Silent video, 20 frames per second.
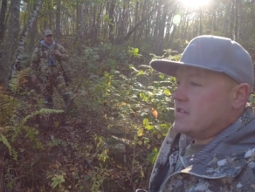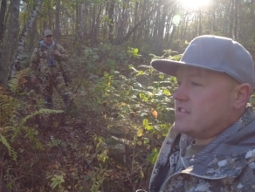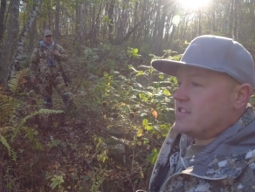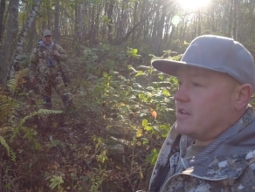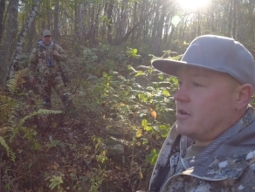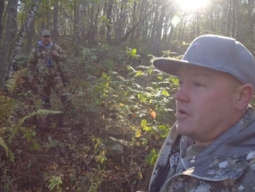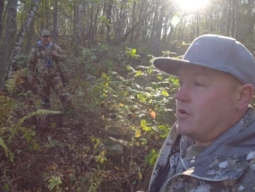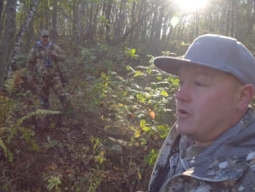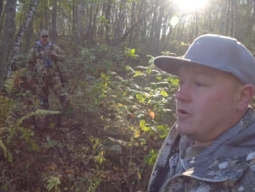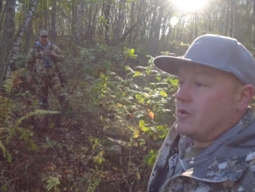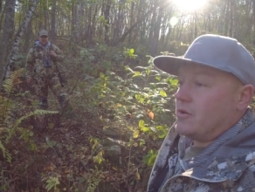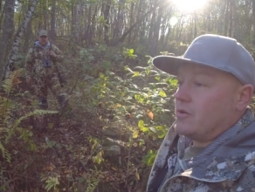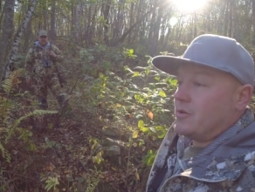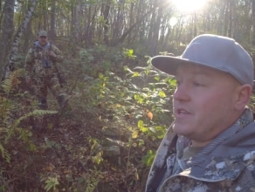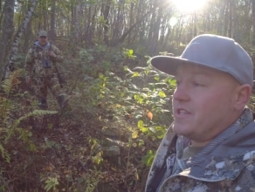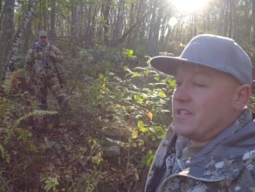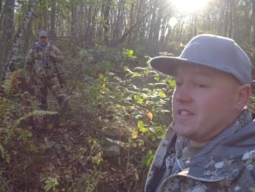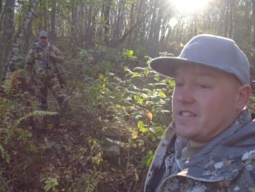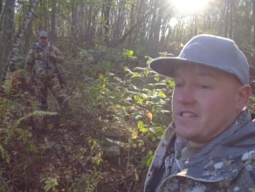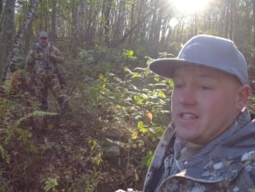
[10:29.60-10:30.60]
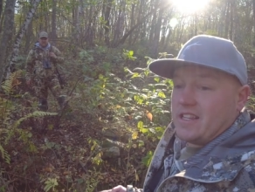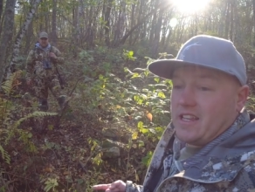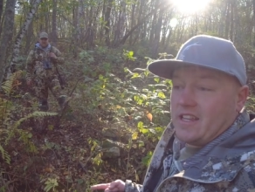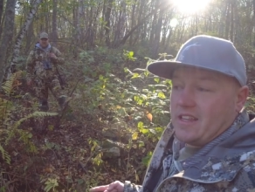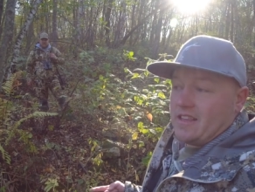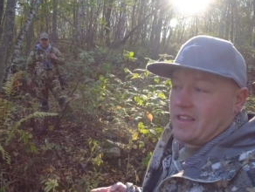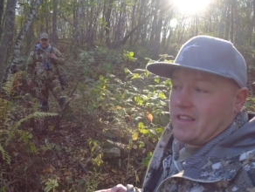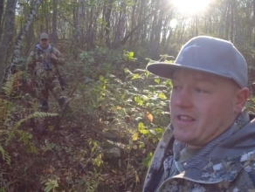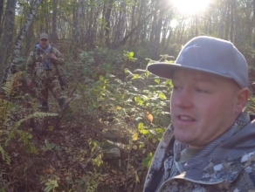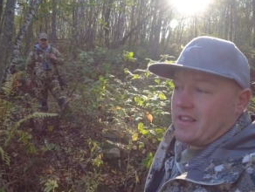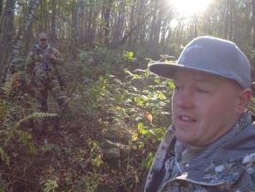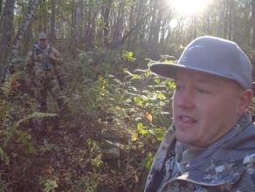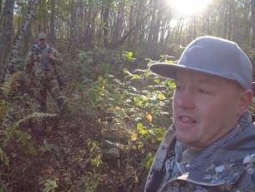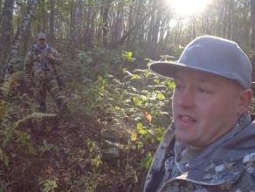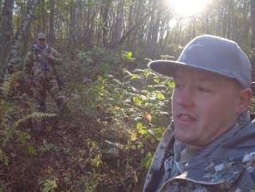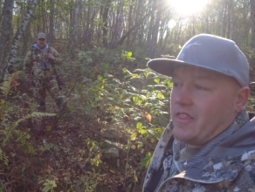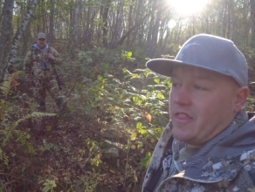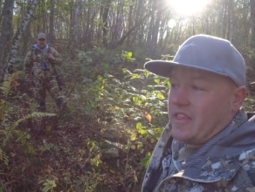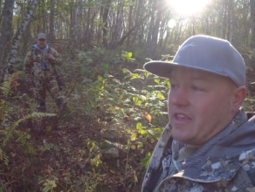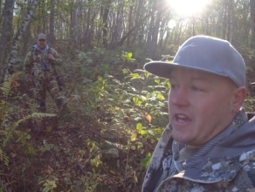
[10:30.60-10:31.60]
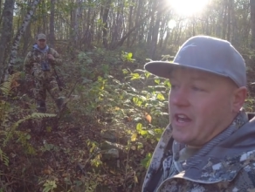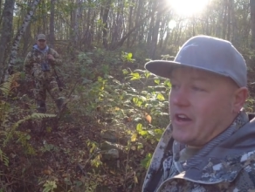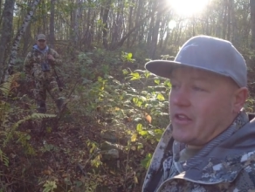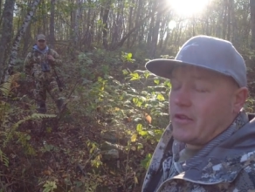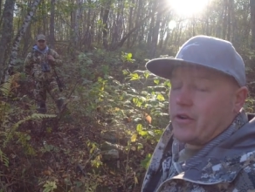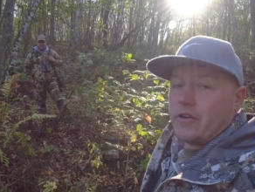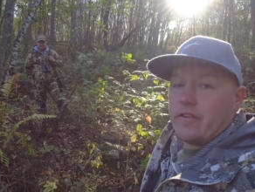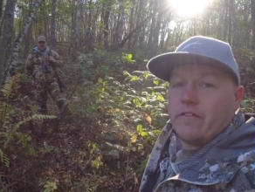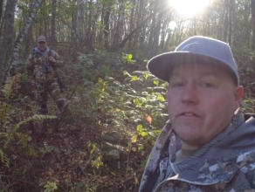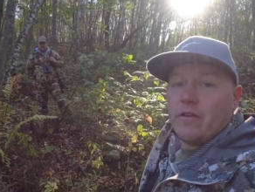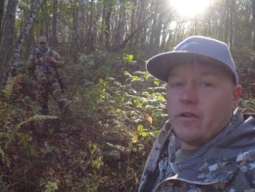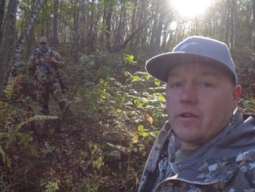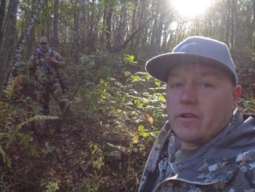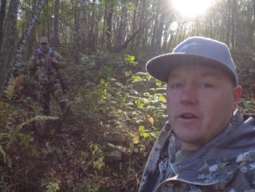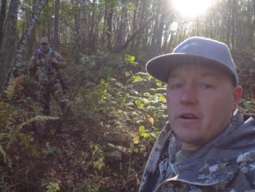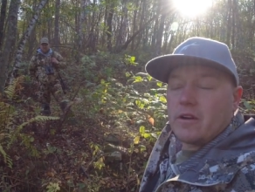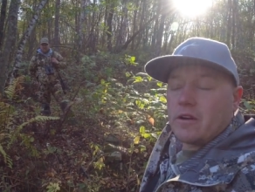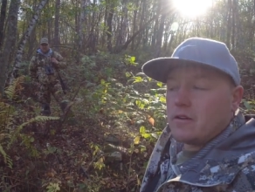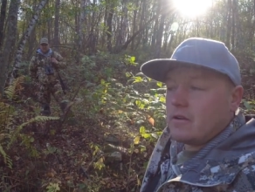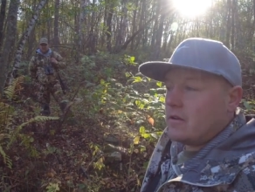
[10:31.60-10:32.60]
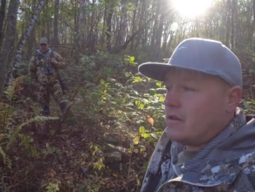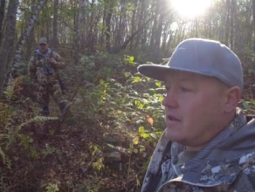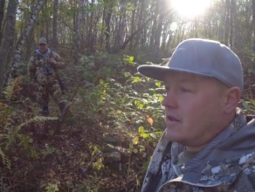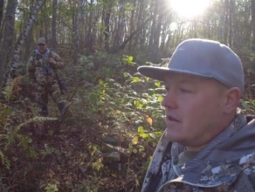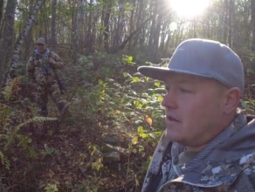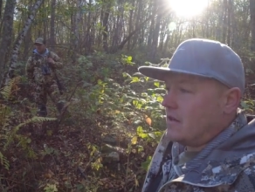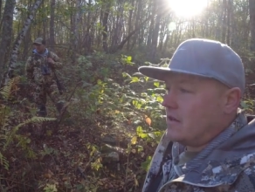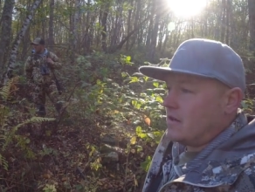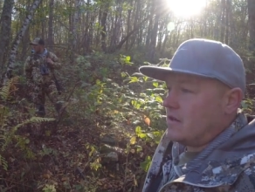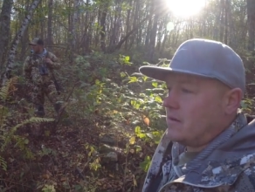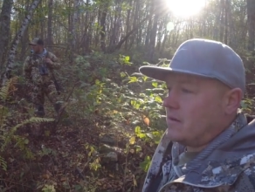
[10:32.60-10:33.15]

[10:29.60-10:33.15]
So we just seen the other full curl